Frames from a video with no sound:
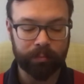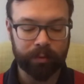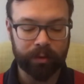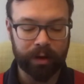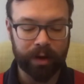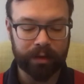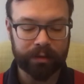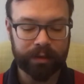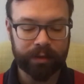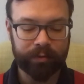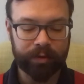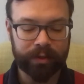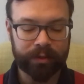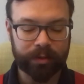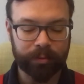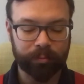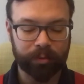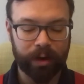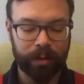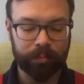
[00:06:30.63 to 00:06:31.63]
your activities
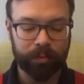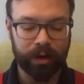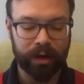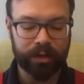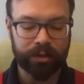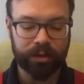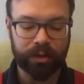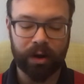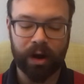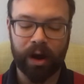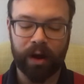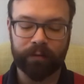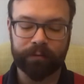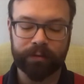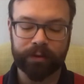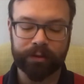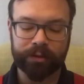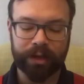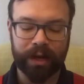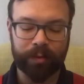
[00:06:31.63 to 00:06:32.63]
and preparation off
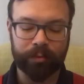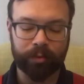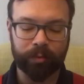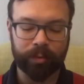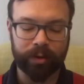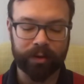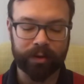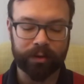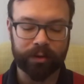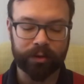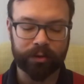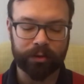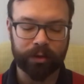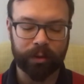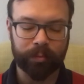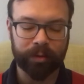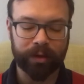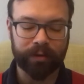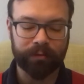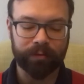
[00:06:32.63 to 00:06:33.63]
the job will be the
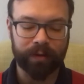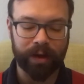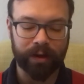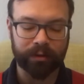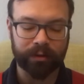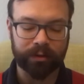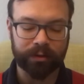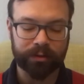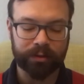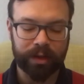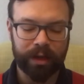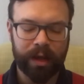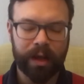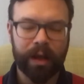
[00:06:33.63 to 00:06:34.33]
determining factors.